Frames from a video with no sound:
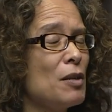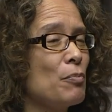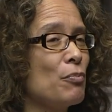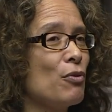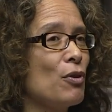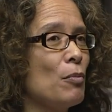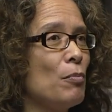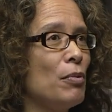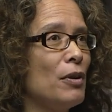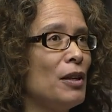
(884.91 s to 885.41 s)

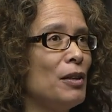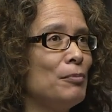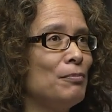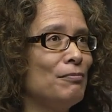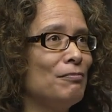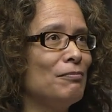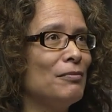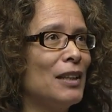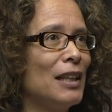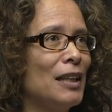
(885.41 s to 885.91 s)

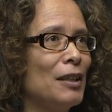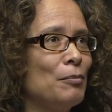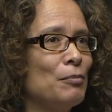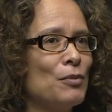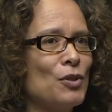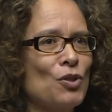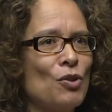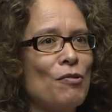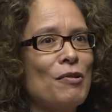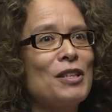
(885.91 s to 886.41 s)
problem,
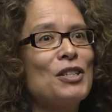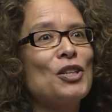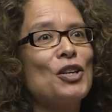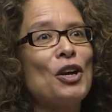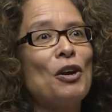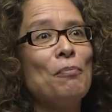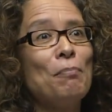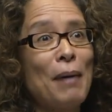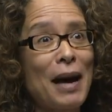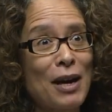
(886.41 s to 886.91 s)
sorry to
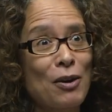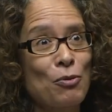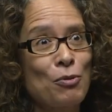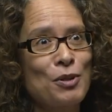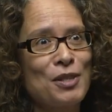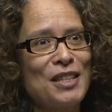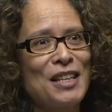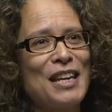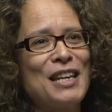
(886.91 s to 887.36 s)
go backwards in